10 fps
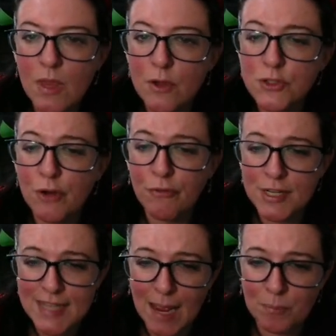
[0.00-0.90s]
So for
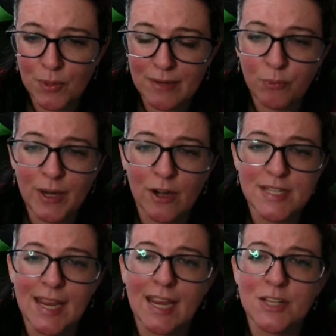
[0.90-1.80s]
example, if we are
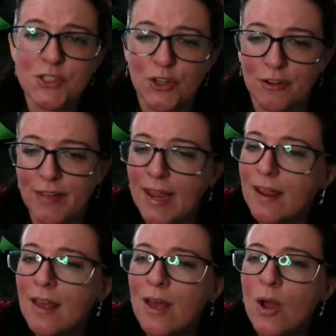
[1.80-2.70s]
taking a survey,
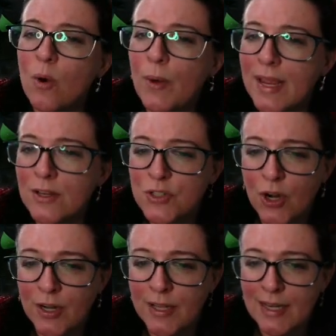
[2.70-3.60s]
we can
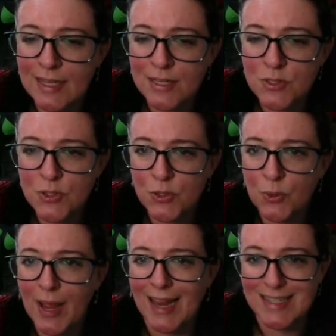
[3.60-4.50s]
turn it into
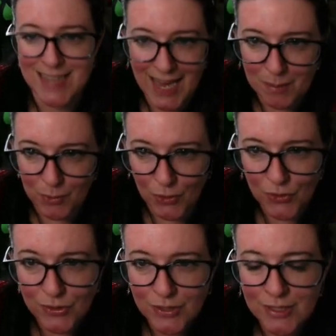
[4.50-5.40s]
a
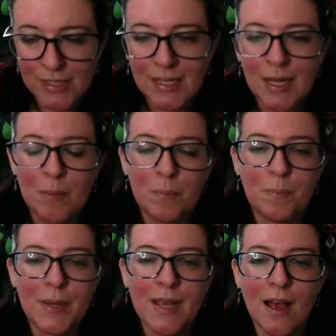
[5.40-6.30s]
table
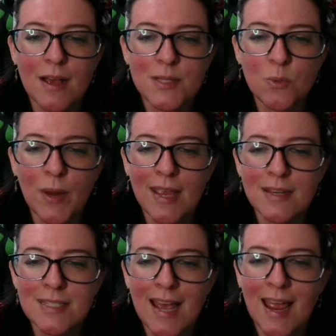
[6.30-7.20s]
because we
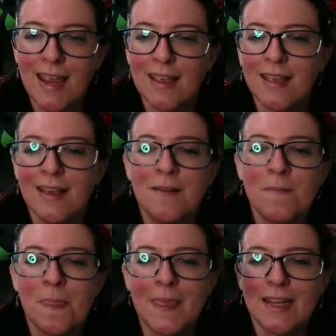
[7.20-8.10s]
can take
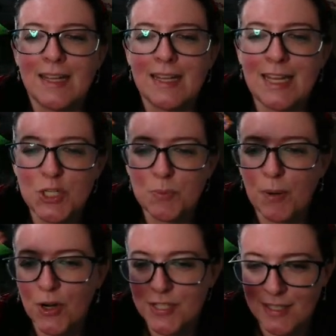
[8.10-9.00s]
each
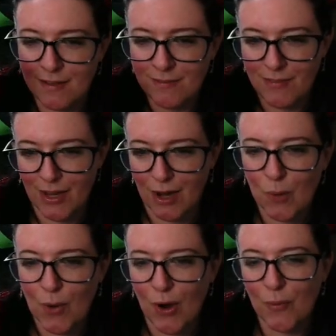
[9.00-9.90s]
person, they're a
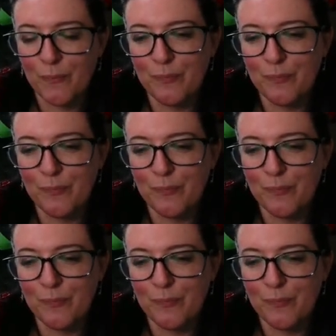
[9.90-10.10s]
row,